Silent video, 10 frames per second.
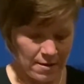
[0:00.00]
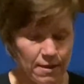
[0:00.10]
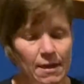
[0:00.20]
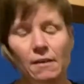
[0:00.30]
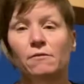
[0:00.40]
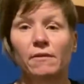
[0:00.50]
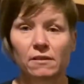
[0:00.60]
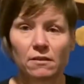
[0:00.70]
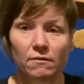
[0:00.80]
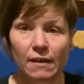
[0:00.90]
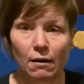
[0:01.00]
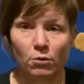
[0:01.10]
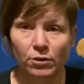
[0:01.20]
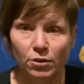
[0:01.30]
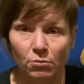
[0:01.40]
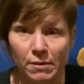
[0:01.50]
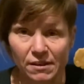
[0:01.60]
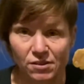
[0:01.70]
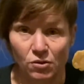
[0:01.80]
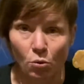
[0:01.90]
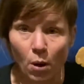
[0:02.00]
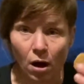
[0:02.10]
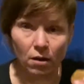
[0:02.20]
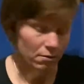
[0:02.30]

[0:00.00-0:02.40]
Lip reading: That's festive. That one could be a snowball.